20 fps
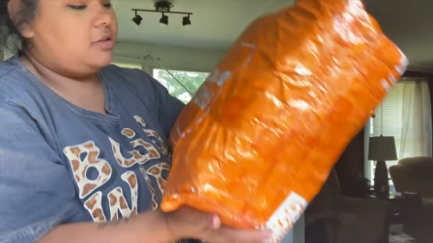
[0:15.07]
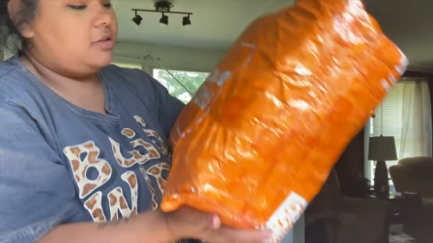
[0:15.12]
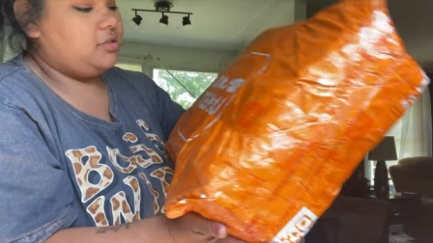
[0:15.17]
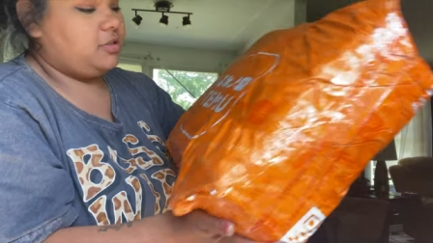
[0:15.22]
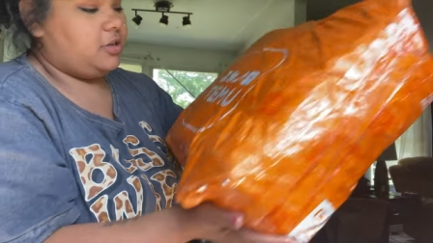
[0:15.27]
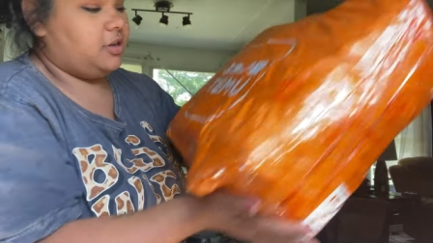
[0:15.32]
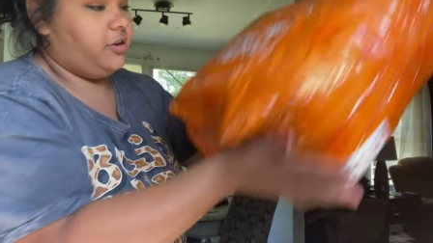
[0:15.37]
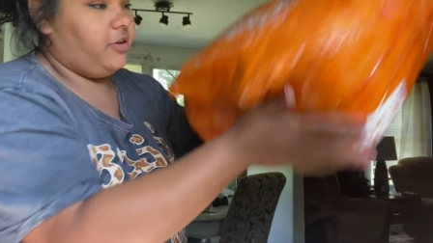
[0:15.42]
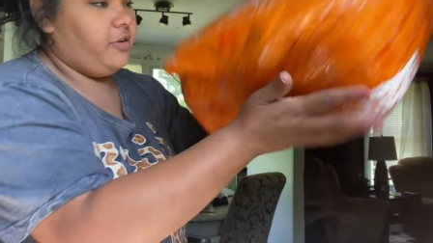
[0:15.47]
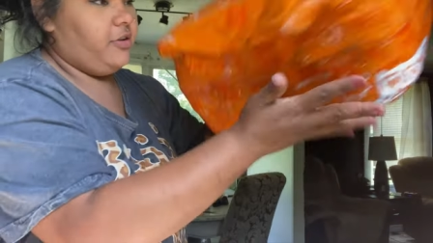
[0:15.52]

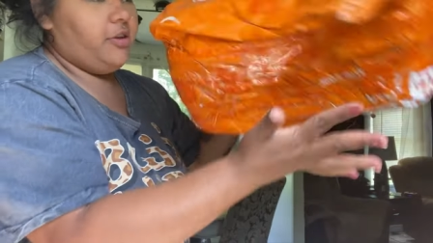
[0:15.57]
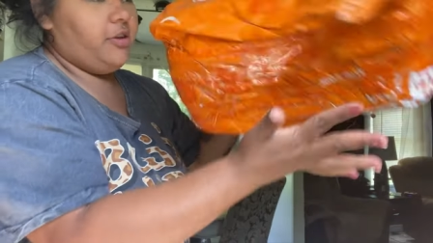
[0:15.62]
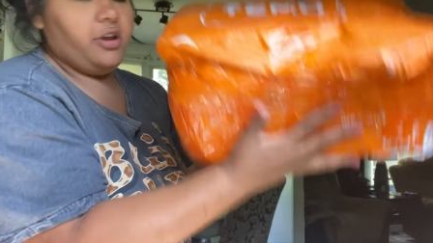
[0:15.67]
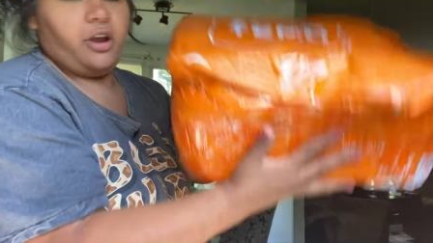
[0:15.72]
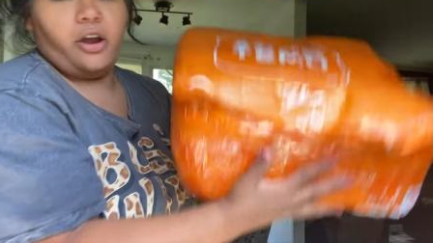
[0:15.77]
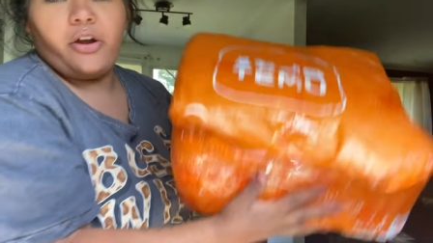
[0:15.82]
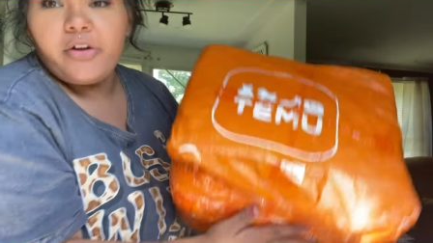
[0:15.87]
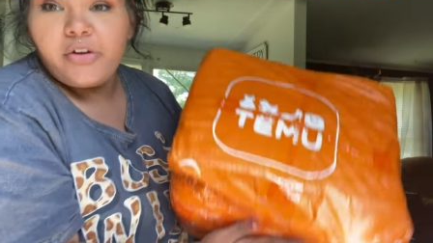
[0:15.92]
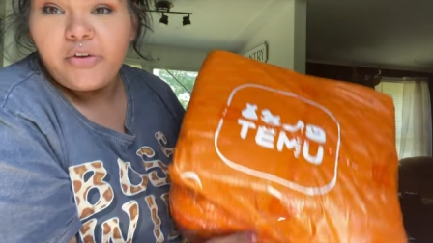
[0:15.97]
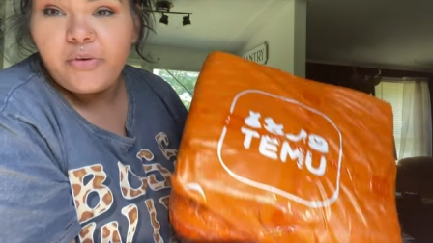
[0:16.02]
So y'all
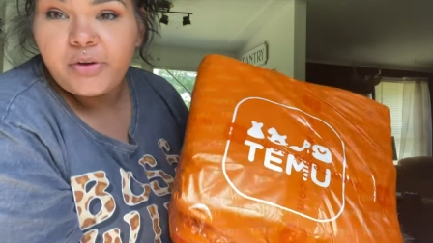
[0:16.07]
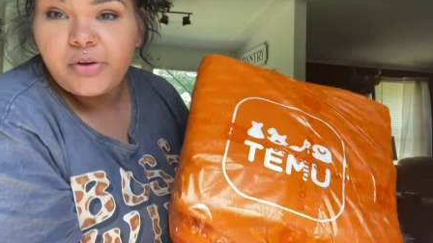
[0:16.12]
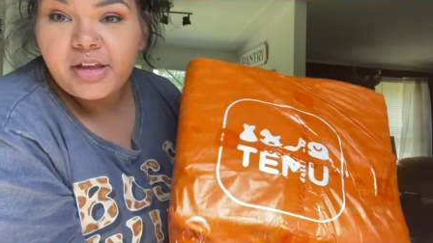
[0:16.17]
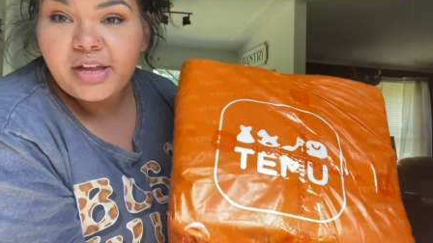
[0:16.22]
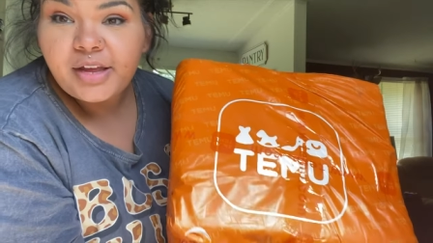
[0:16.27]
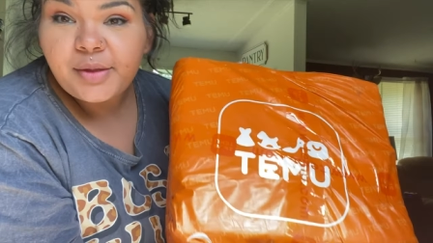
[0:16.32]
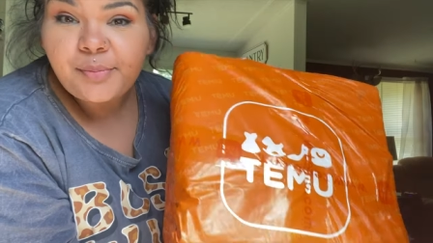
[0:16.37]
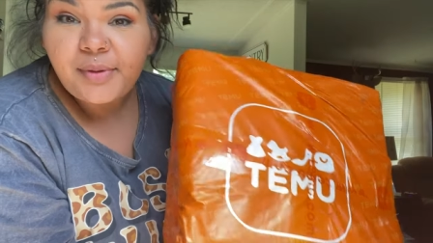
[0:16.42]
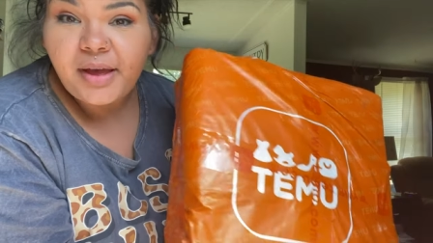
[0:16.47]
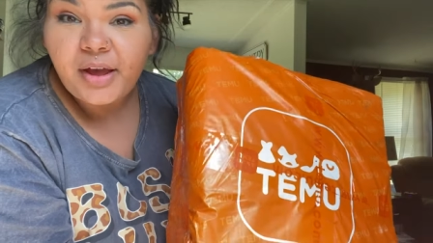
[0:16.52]
are gonna
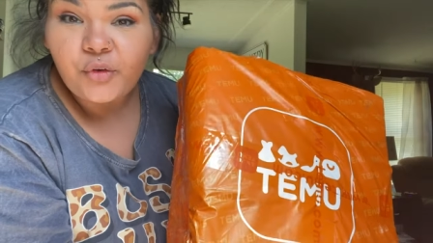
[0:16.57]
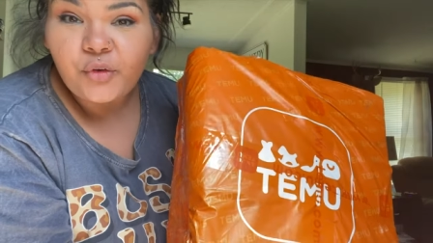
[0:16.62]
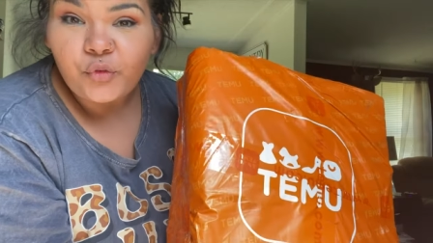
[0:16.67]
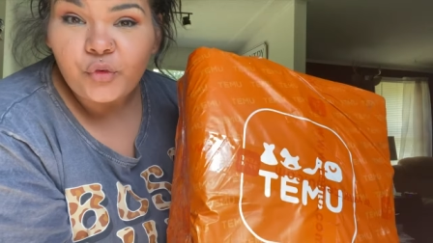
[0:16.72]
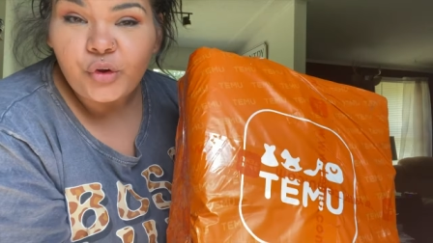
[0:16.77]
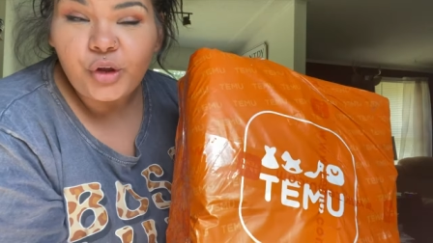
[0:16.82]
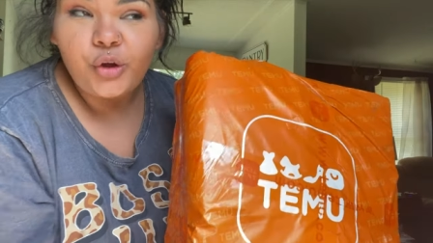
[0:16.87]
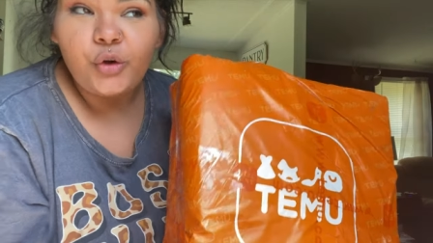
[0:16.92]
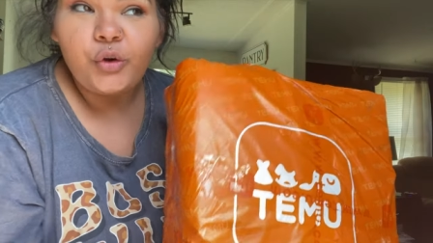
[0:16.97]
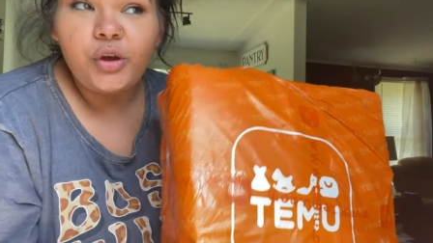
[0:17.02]
get my
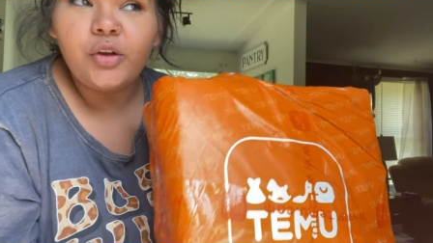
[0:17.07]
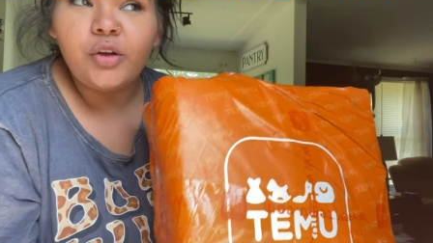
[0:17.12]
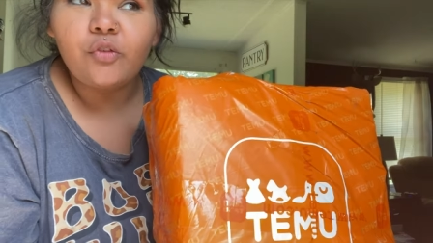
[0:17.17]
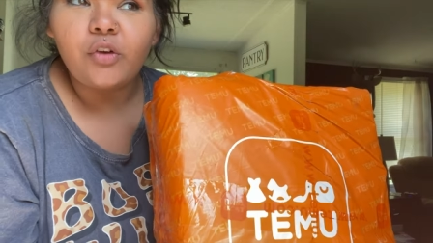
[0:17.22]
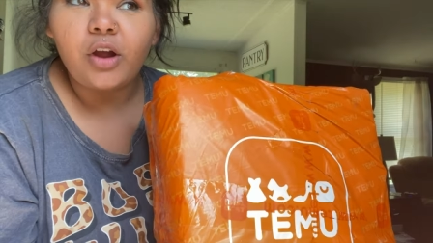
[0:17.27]
real and